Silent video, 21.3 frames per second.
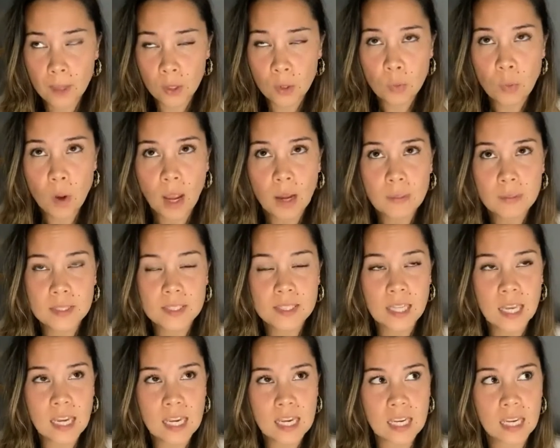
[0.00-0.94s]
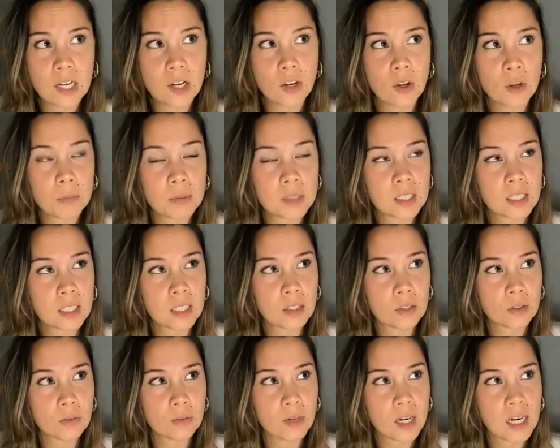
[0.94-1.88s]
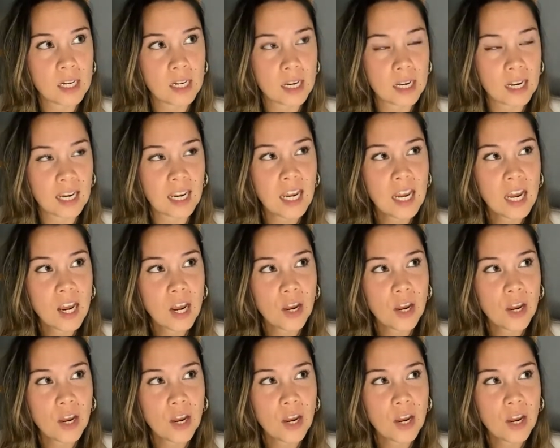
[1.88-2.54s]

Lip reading: who I was seeing in her particular reading,